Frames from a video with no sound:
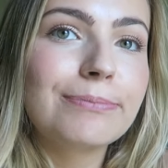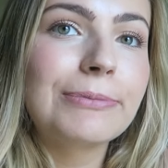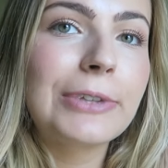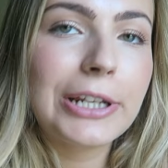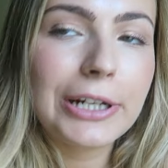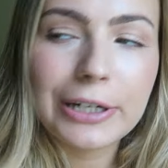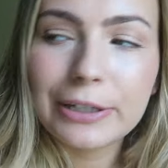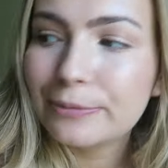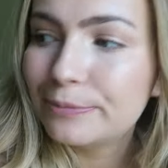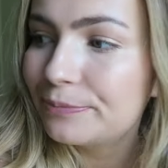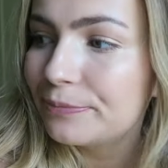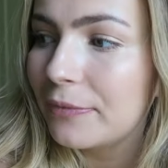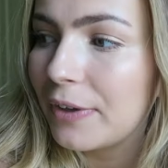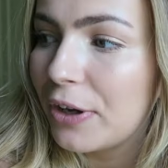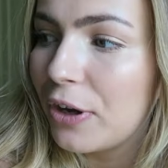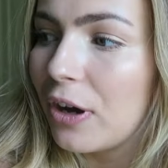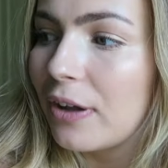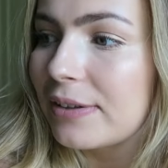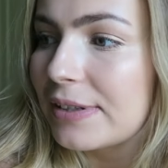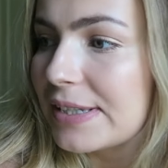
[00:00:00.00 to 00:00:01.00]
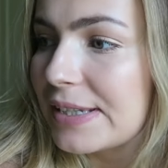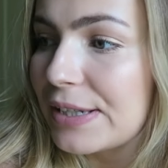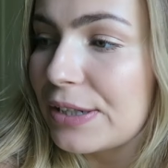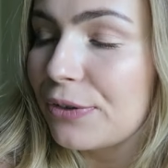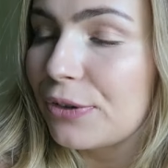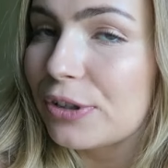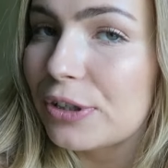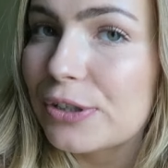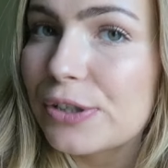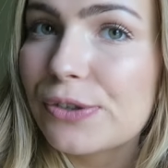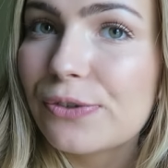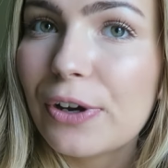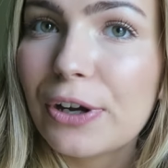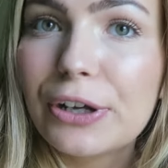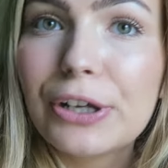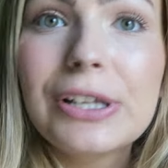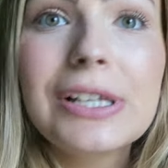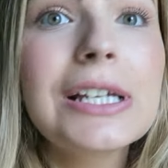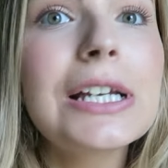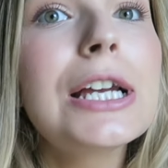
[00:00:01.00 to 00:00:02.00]
you know constant girl
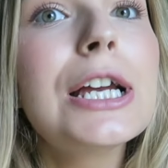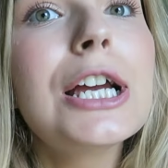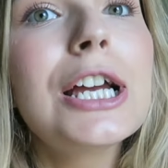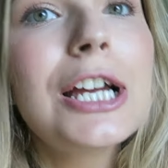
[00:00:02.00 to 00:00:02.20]
struggle